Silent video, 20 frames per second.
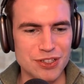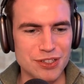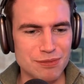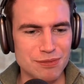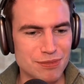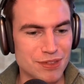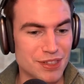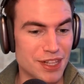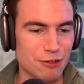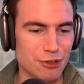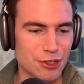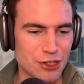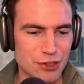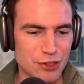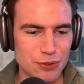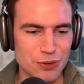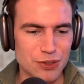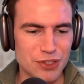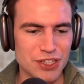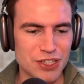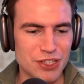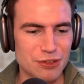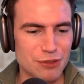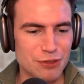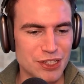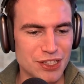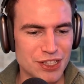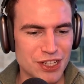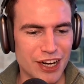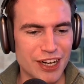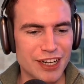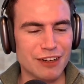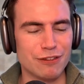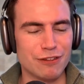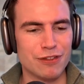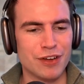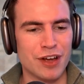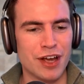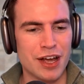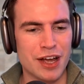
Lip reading: them, they want to talk to you, which kind of